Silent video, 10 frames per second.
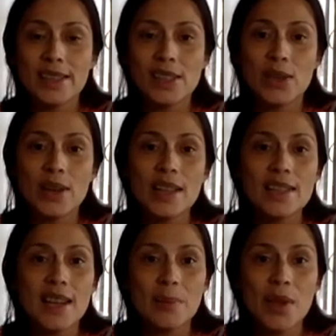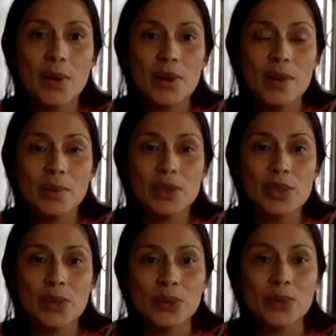So anytime that we're able
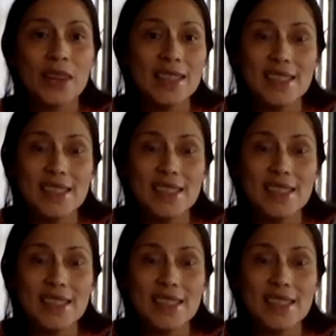to find